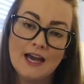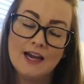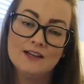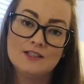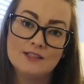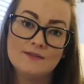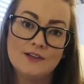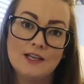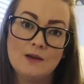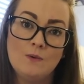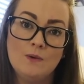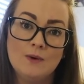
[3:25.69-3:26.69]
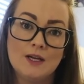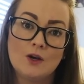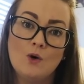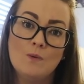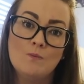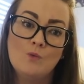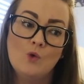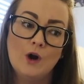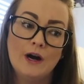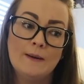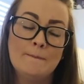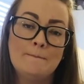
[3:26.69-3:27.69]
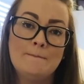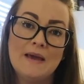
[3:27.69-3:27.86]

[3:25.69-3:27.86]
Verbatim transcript: I just feel like we would have got more